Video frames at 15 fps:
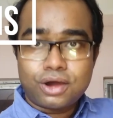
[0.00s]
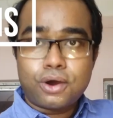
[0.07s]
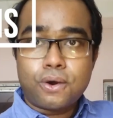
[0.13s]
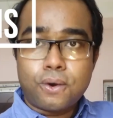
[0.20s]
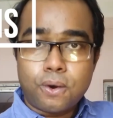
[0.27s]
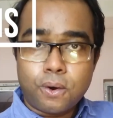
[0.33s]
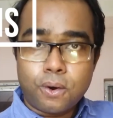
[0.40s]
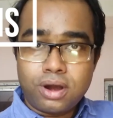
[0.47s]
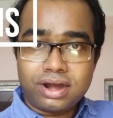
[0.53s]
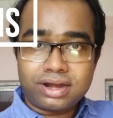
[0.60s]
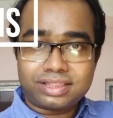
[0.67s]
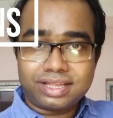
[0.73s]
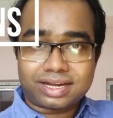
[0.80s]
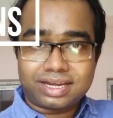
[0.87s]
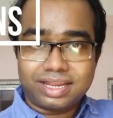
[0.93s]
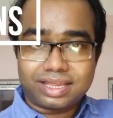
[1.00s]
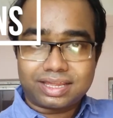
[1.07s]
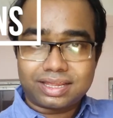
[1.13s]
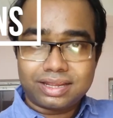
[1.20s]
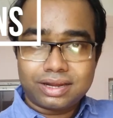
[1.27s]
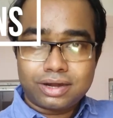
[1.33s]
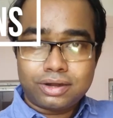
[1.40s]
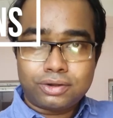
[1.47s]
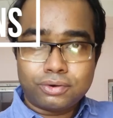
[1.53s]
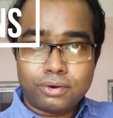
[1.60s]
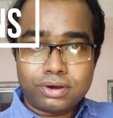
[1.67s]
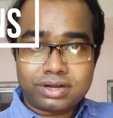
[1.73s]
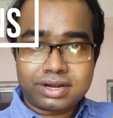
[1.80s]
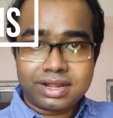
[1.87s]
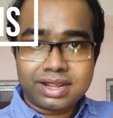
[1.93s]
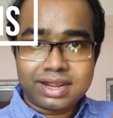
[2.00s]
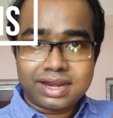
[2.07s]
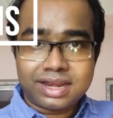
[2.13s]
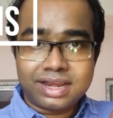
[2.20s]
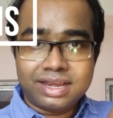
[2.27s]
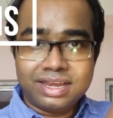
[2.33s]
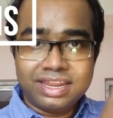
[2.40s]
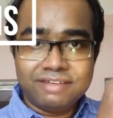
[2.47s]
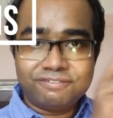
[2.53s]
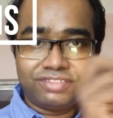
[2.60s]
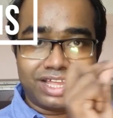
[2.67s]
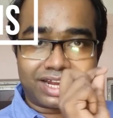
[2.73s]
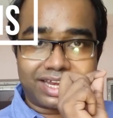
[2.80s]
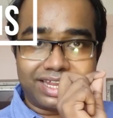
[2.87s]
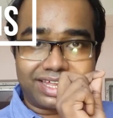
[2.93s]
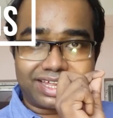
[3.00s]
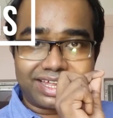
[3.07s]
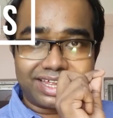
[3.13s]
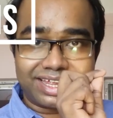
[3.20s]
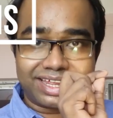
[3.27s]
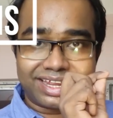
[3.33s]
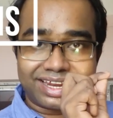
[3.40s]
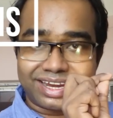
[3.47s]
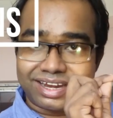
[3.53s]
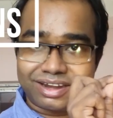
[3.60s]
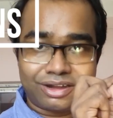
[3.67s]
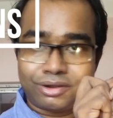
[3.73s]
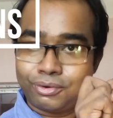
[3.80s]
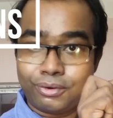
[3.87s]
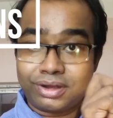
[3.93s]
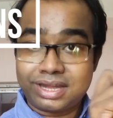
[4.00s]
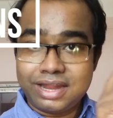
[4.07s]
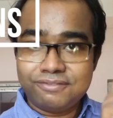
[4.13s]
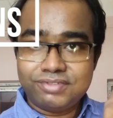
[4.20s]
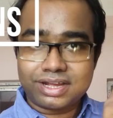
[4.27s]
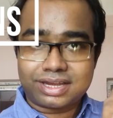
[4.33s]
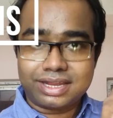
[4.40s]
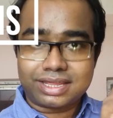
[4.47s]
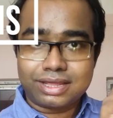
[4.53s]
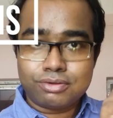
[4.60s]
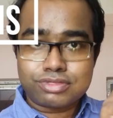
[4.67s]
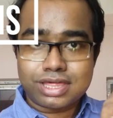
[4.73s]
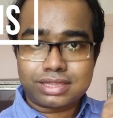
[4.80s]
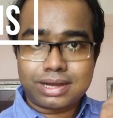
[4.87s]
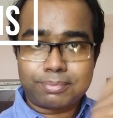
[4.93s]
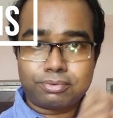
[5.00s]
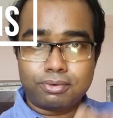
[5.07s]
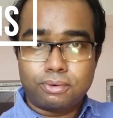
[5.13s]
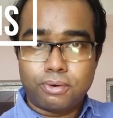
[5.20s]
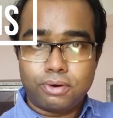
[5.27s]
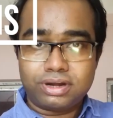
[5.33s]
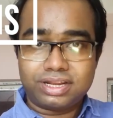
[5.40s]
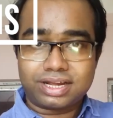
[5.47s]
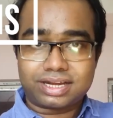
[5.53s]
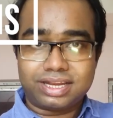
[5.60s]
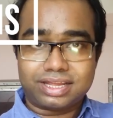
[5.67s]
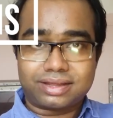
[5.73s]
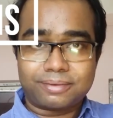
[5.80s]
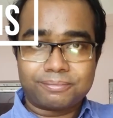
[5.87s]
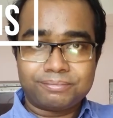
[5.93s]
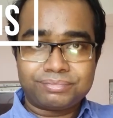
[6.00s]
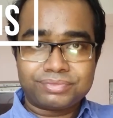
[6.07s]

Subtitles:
Hold the click, don't leave the click, you just have to hold the click.